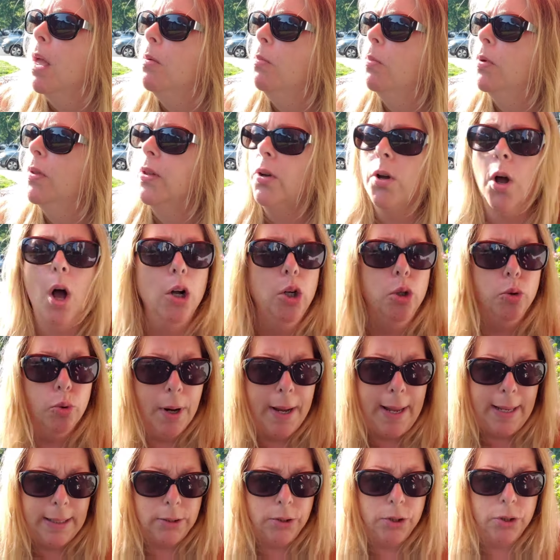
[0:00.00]
they call a
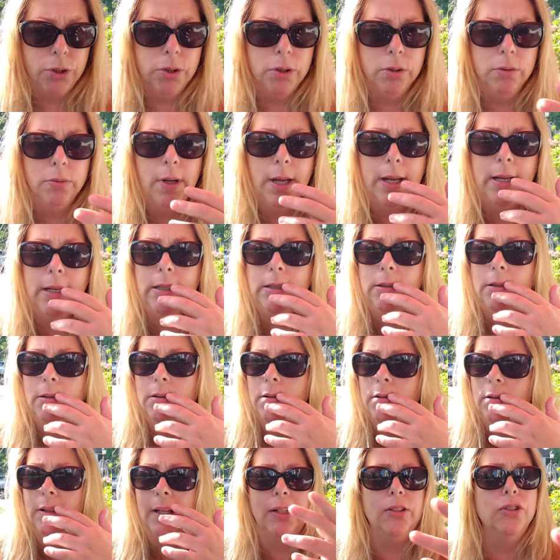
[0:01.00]
grant, right?
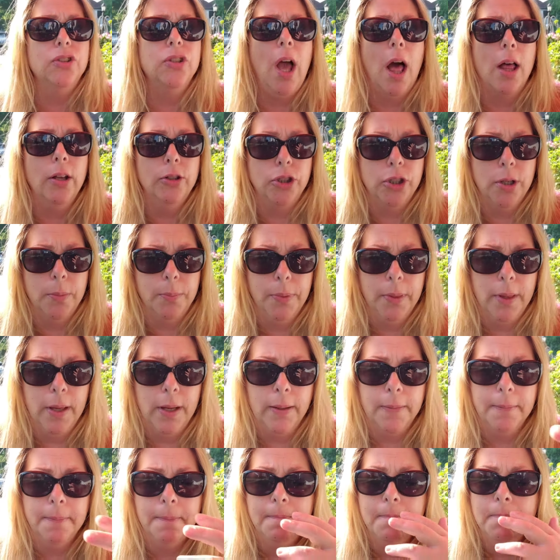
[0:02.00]
Like a scholarship thing.
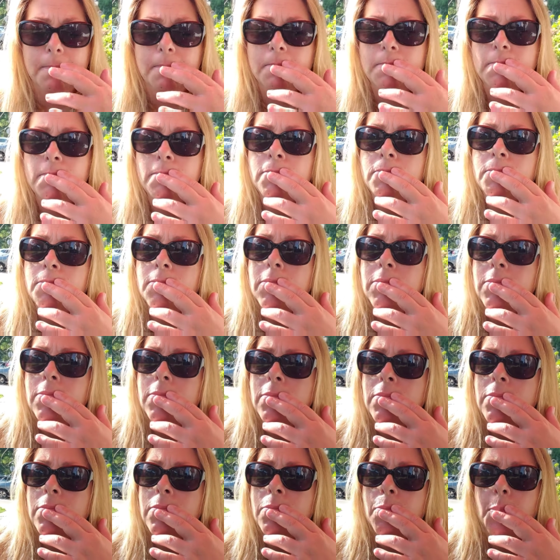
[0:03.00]

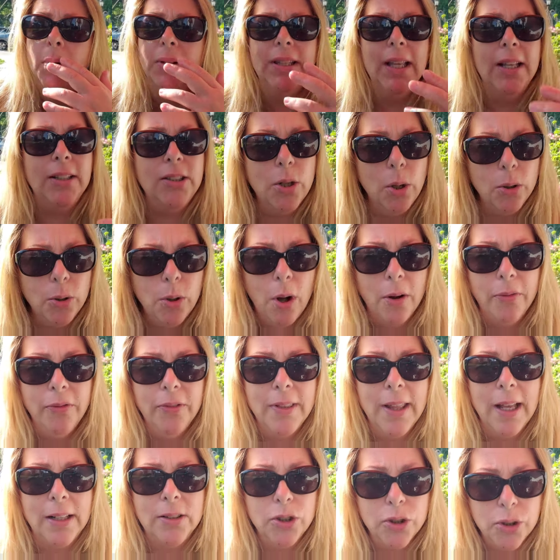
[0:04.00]
But they don't
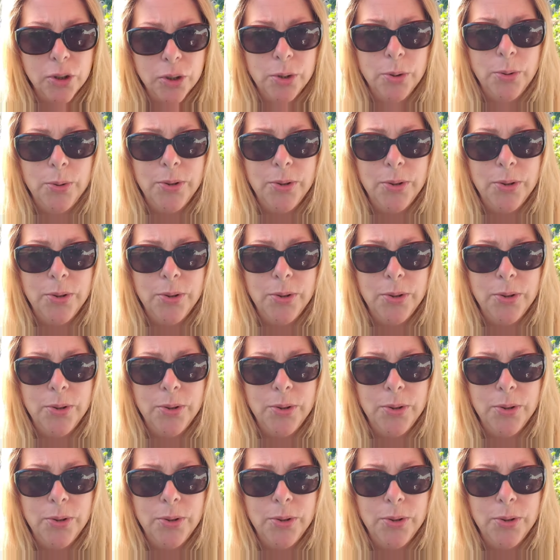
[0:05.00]
offer that to